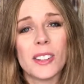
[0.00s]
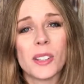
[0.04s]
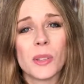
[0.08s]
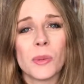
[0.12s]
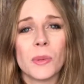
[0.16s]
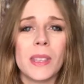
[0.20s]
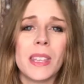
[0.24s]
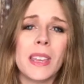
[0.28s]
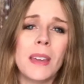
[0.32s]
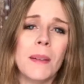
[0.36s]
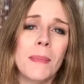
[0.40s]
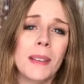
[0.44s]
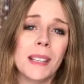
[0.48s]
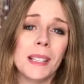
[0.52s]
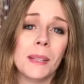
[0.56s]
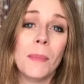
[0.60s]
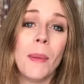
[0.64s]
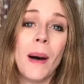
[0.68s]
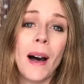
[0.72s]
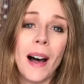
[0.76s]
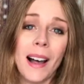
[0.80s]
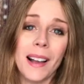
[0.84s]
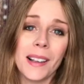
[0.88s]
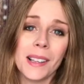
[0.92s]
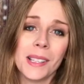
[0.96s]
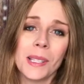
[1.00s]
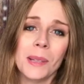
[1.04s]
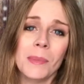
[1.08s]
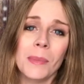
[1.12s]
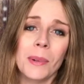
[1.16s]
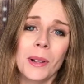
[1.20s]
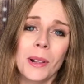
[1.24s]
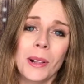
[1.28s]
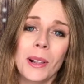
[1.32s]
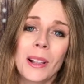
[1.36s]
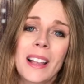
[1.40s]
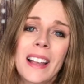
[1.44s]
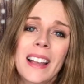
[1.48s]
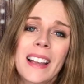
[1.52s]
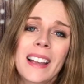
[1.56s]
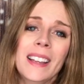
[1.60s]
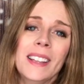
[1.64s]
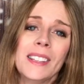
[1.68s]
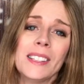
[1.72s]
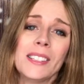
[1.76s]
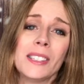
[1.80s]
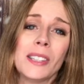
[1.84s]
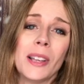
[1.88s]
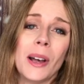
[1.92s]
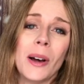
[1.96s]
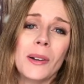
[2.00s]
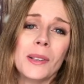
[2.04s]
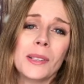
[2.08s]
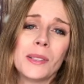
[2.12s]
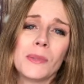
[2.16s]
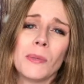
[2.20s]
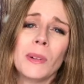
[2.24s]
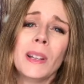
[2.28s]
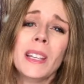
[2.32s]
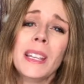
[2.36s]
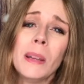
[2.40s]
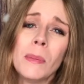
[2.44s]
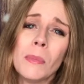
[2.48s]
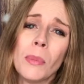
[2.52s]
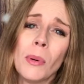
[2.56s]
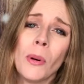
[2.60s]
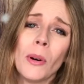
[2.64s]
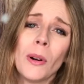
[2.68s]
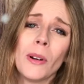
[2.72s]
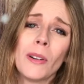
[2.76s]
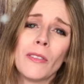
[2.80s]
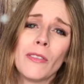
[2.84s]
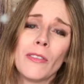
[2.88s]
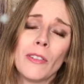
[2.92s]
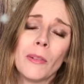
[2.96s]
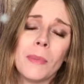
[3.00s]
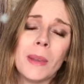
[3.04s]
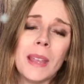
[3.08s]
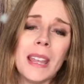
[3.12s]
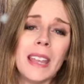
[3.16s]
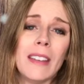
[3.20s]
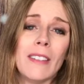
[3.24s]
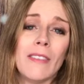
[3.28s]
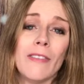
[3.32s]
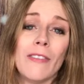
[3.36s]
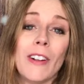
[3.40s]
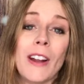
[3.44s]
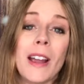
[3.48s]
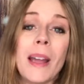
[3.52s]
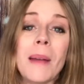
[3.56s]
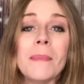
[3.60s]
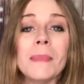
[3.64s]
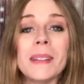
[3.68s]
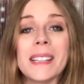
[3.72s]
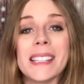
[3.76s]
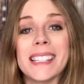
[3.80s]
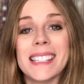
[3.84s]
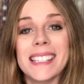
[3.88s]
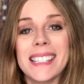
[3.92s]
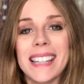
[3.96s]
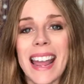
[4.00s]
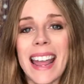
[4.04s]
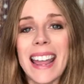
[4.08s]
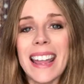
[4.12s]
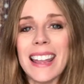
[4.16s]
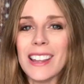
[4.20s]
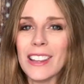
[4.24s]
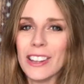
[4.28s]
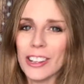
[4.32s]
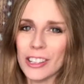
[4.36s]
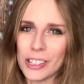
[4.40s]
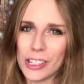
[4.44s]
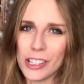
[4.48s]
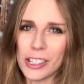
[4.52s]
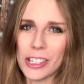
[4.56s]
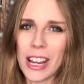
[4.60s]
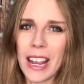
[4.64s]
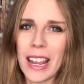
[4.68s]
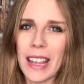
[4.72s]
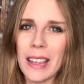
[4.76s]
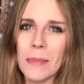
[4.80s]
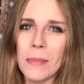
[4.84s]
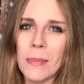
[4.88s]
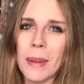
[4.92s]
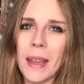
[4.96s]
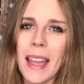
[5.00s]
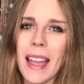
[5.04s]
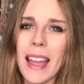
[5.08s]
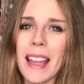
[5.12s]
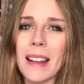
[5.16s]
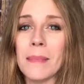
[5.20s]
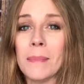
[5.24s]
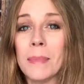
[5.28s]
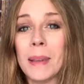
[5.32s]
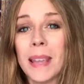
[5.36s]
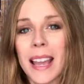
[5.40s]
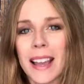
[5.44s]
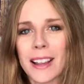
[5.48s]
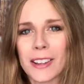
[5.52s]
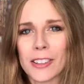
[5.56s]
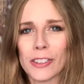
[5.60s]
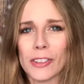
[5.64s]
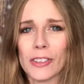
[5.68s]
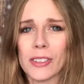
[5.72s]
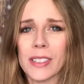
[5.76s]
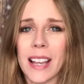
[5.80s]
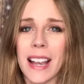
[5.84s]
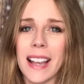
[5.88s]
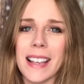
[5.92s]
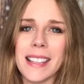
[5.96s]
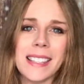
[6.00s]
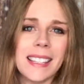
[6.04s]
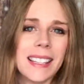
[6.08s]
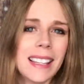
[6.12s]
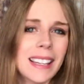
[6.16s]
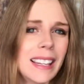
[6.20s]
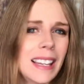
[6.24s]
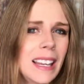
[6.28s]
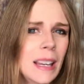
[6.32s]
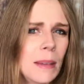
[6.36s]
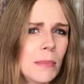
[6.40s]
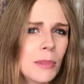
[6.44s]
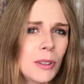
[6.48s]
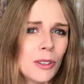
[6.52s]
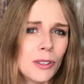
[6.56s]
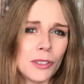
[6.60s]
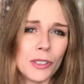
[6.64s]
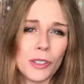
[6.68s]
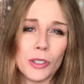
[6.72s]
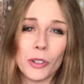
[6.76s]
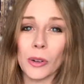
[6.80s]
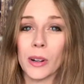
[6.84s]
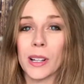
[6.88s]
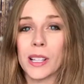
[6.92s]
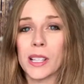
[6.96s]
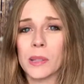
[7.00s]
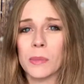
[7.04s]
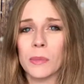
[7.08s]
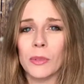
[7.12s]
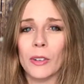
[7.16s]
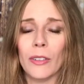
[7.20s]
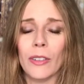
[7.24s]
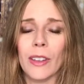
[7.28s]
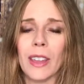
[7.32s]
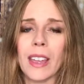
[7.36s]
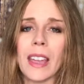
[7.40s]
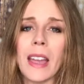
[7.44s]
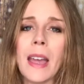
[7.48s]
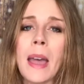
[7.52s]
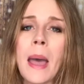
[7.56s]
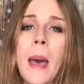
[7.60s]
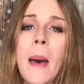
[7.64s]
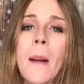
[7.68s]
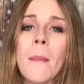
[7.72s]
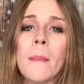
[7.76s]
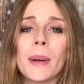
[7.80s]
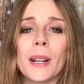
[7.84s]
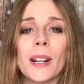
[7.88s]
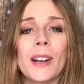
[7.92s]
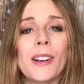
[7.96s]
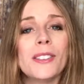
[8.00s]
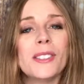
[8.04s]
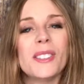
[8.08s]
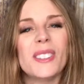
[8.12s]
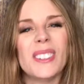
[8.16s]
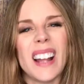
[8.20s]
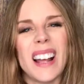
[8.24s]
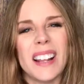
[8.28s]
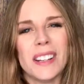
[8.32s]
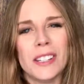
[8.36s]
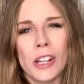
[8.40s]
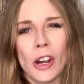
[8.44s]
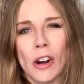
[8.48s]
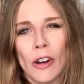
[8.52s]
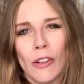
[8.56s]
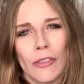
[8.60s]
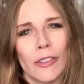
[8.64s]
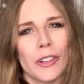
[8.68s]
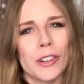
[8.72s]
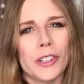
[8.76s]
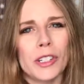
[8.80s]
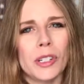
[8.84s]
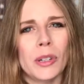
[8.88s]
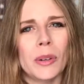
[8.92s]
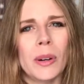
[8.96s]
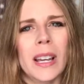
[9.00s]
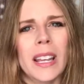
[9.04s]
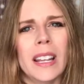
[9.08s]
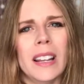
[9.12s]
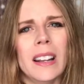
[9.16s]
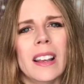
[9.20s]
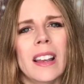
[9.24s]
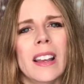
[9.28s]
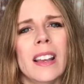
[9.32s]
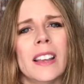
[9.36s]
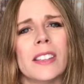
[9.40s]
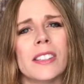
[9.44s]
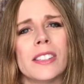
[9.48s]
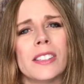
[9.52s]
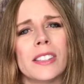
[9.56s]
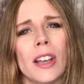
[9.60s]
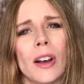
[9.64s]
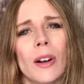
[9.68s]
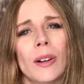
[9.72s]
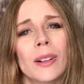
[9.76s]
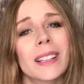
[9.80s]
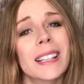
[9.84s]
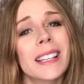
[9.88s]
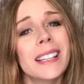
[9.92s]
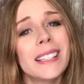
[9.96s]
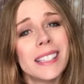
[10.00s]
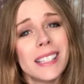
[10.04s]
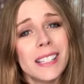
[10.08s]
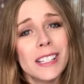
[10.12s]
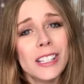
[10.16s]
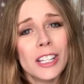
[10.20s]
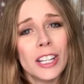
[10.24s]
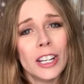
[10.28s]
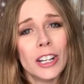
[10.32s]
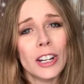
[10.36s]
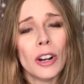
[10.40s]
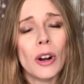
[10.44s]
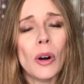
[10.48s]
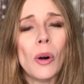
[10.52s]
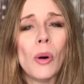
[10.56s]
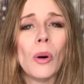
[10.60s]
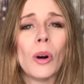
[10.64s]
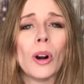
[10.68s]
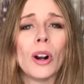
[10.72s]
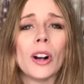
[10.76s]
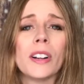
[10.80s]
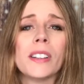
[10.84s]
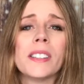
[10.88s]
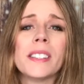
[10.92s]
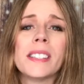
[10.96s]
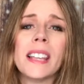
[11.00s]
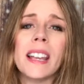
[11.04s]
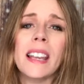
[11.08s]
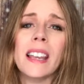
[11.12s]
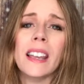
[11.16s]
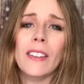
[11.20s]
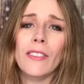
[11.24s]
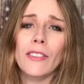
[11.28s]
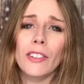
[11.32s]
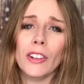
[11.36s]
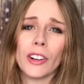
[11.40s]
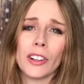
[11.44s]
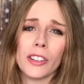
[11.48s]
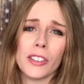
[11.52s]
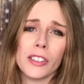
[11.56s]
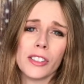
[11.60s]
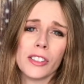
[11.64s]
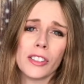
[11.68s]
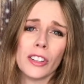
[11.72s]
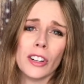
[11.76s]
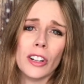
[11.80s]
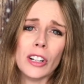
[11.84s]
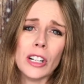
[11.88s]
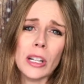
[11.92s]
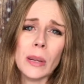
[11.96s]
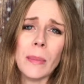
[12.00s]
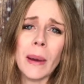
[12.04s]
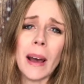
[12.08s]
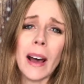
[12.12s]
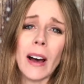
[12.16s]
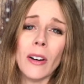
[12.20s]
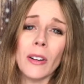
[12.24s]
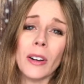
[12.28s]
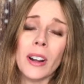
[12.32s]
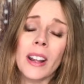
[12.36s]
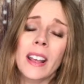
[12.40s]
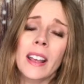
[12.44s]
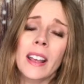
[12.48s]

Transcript: with him as possible. So it's really important for him to stay in good shape and be exercising and keep those joints moving, but also not to overdo it. So listen to your horse. If you're concerned about